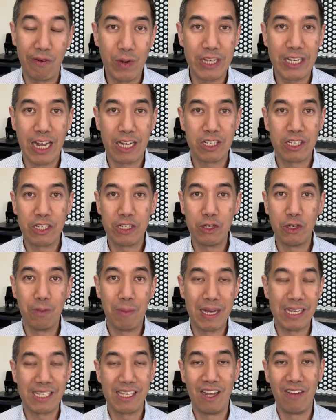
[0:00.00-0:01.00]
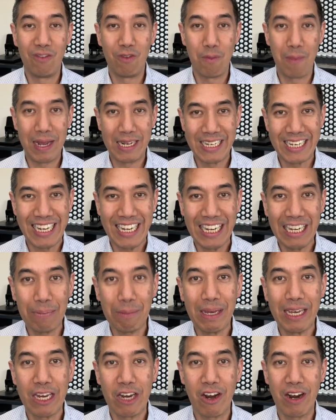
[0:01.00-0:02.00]
reach out to myself or my
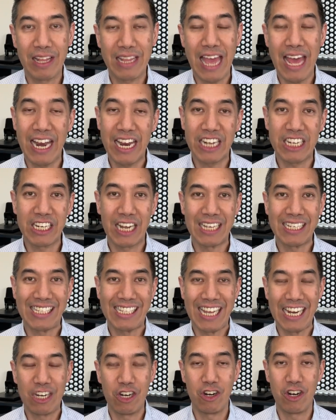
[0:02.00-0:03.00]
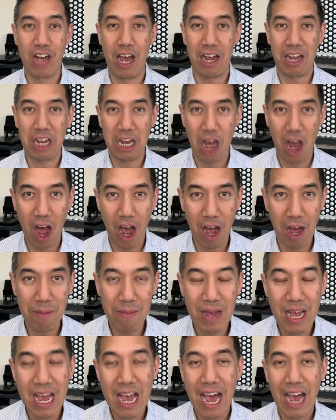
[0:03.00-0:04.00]
team here at NHICenter.com.